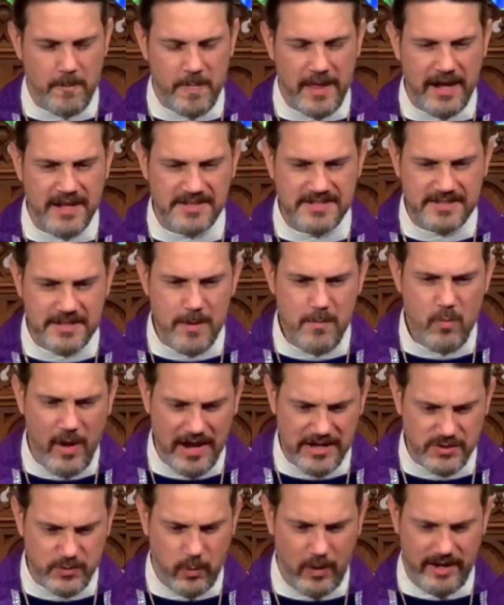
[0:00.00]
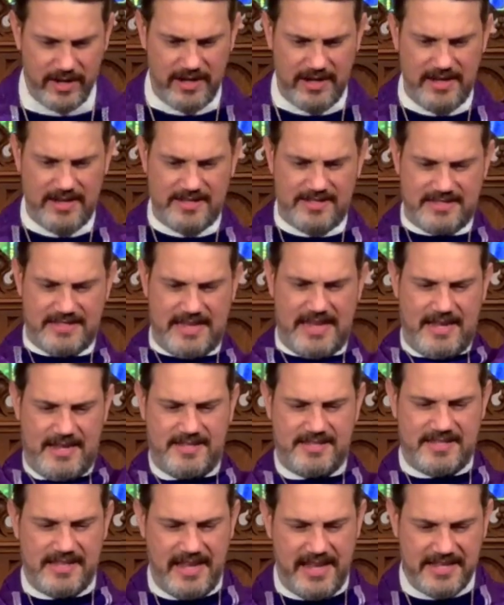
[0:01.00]
In some ways, what it is
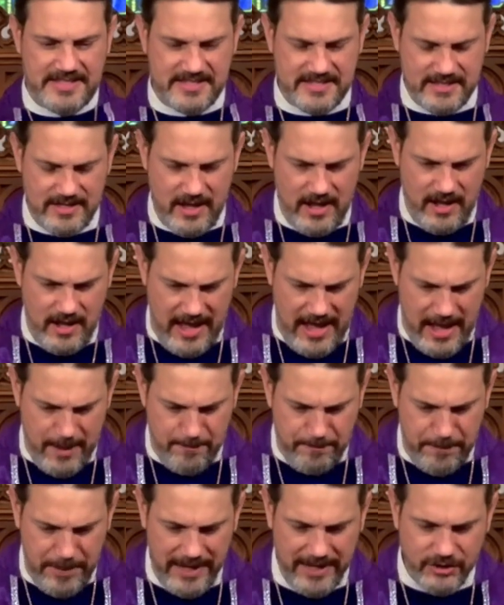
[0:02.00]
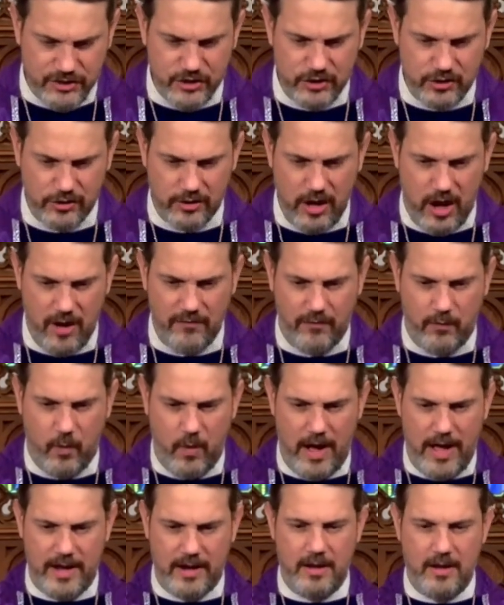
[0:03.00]
it's a picture of
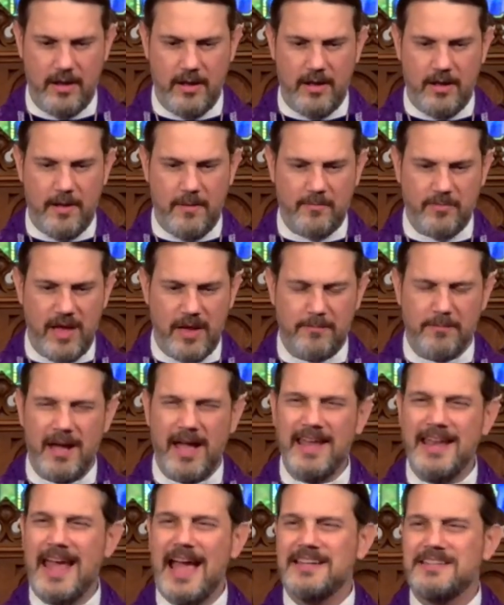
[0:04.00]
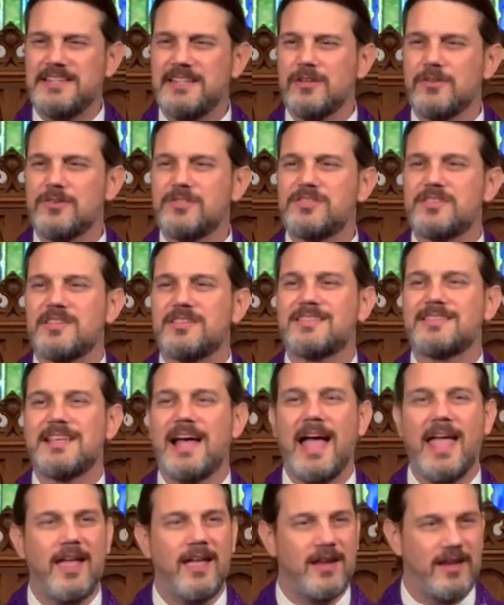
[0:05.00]
what an ideal
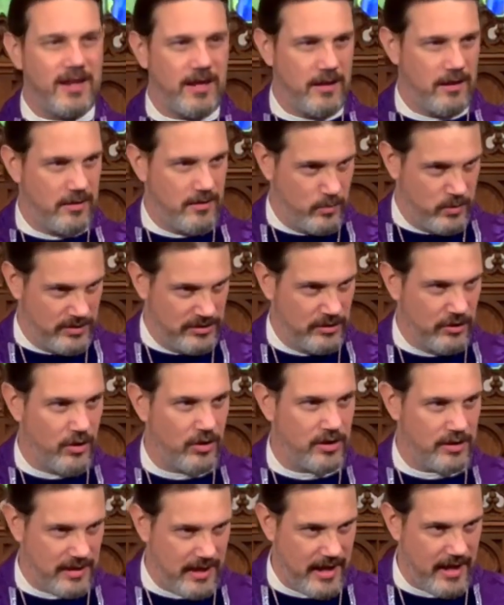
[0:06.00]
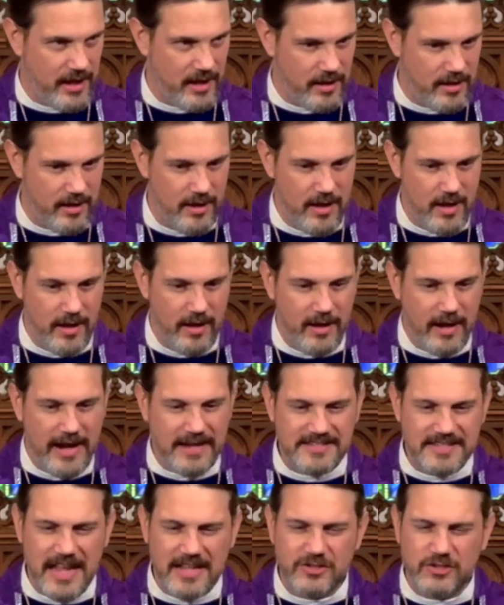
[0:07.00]
society would look like.
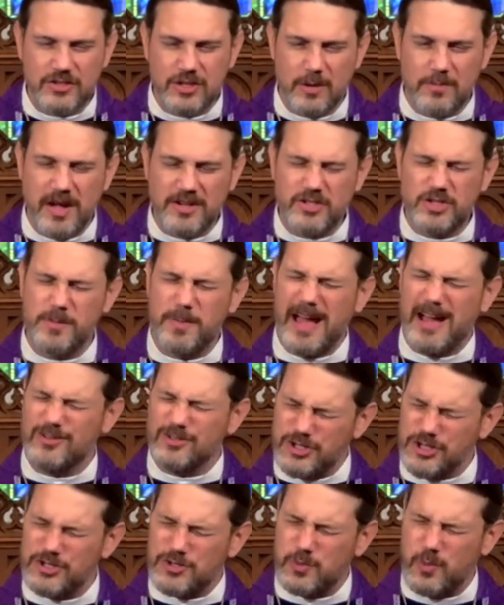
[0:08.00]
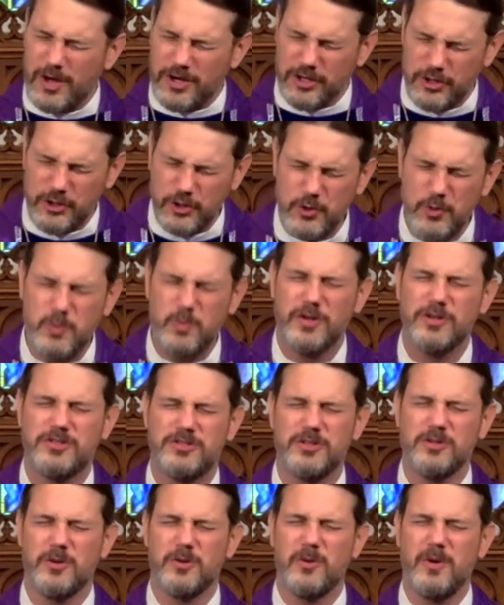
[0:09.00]
It's not so much about just what you would
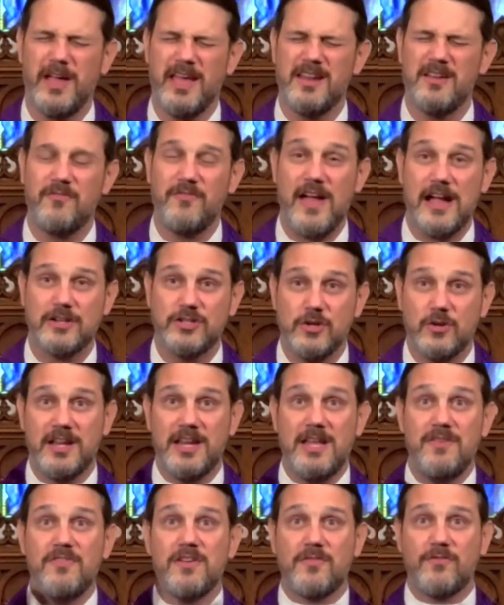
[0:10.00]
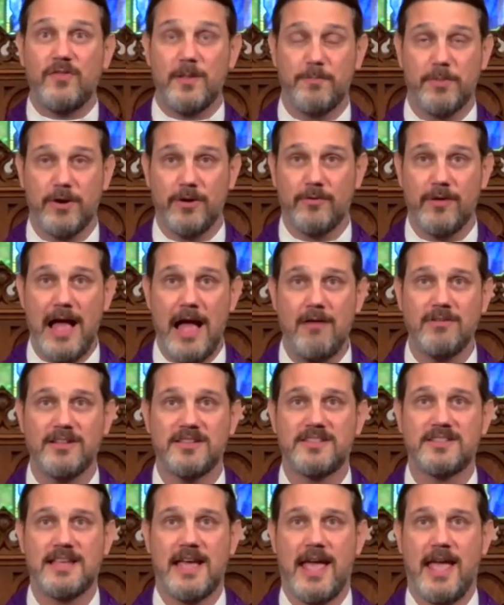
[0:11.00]
do, and in fact, you could even flip it around and
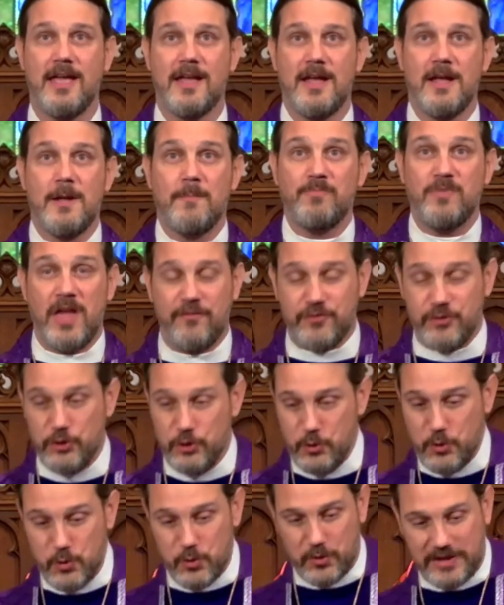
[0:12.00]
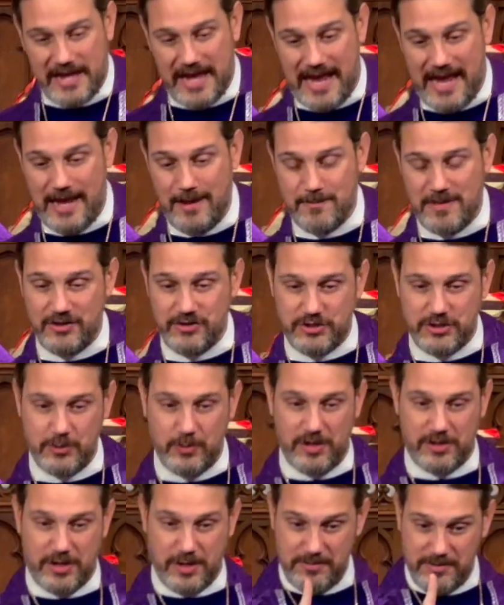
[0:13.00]
say, if you came into
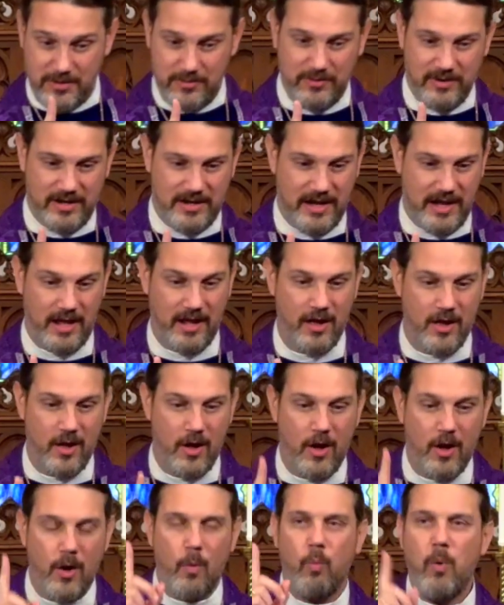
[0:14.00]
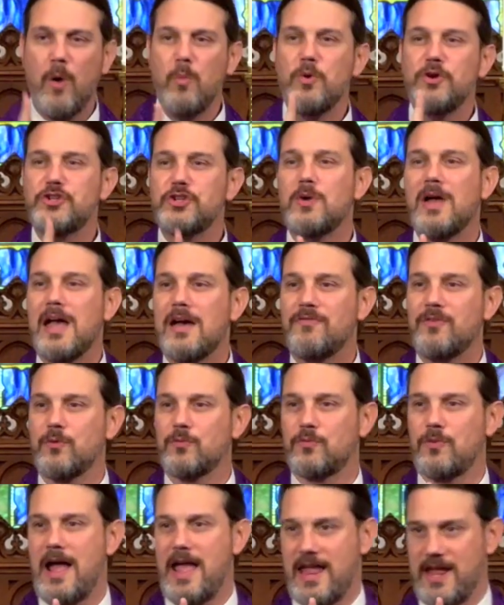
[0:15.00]
a community, what would you have a
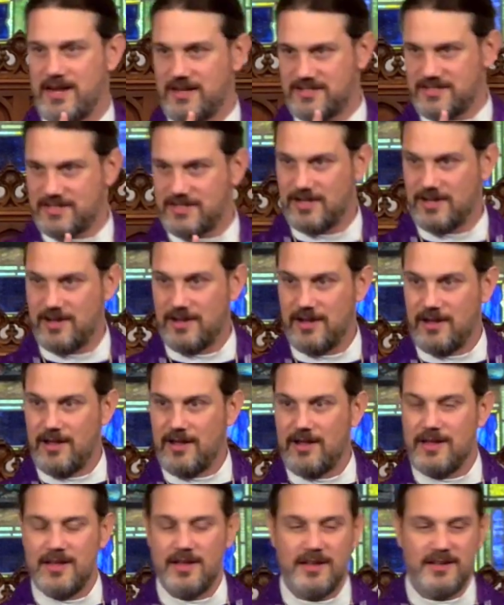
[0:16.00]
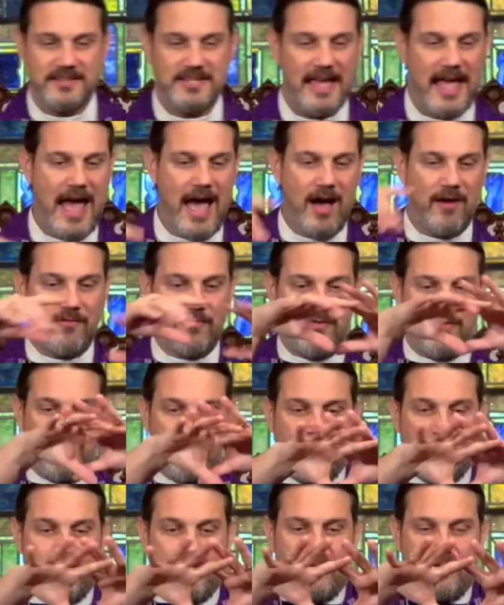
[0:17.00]
right to have
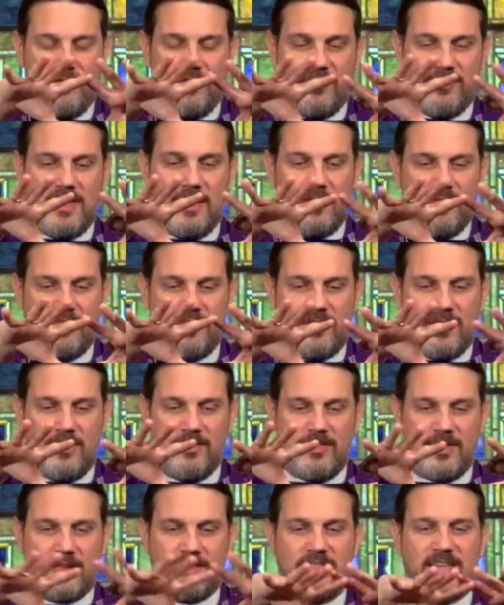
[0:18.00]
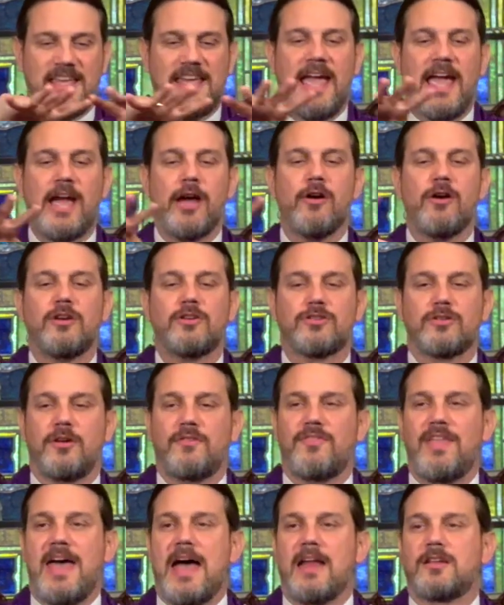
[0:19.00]
the character
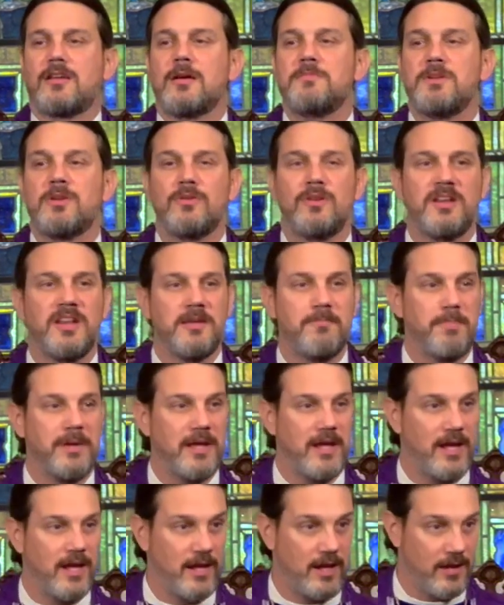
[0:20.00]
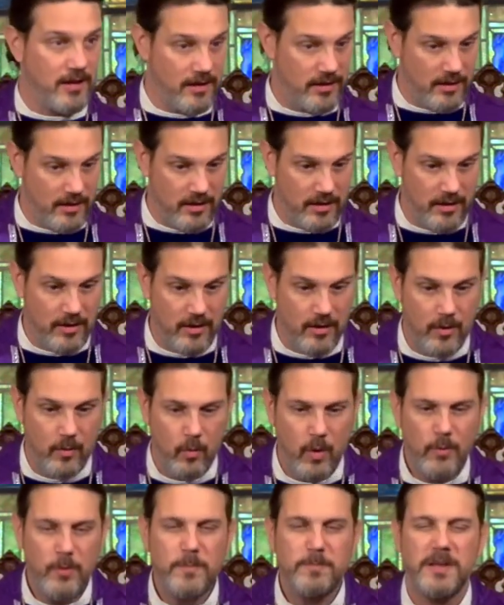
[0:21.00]
of that community be?
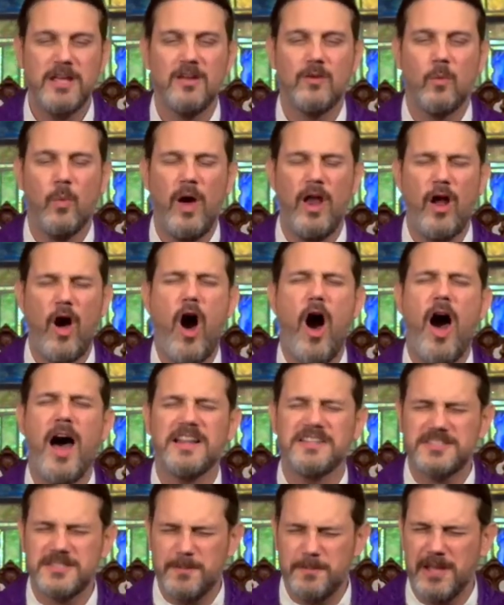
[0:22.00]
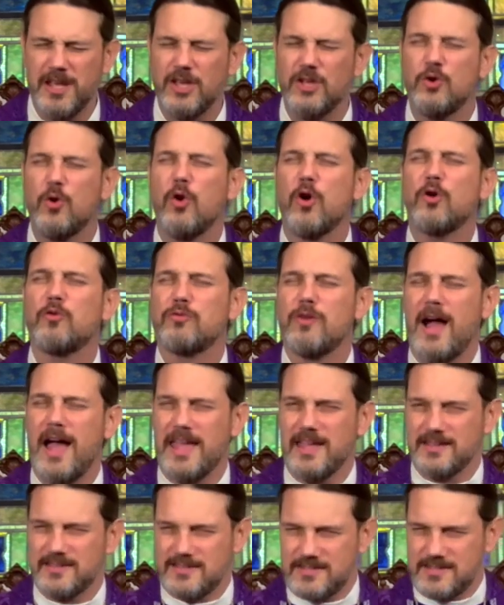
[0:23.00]
What ought to be your
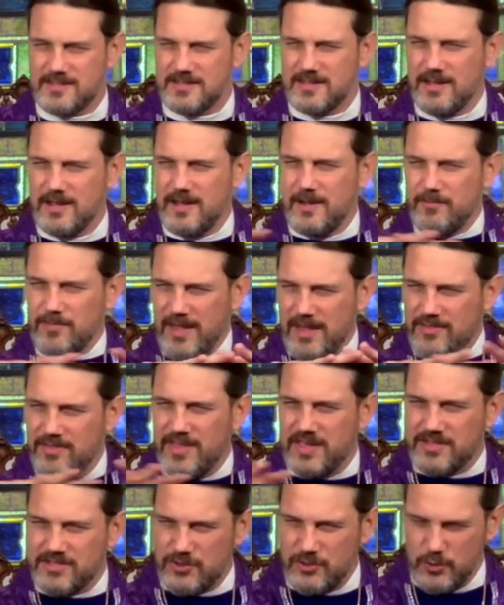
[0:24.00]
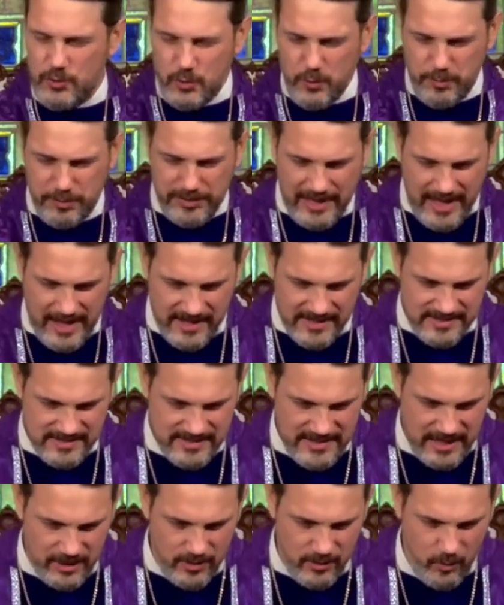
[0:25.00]
rights in this new place
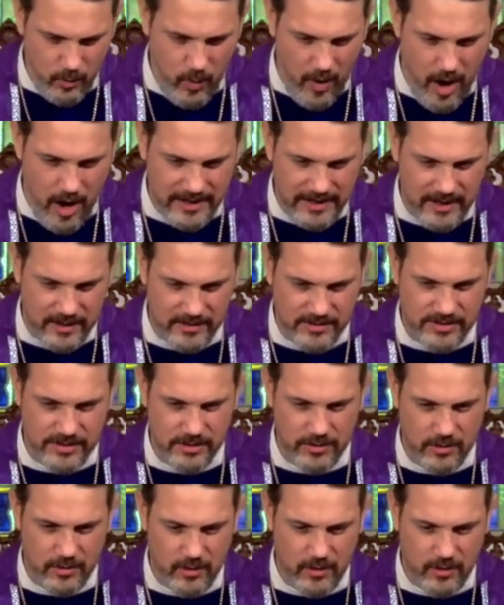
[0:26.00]
that you walk into?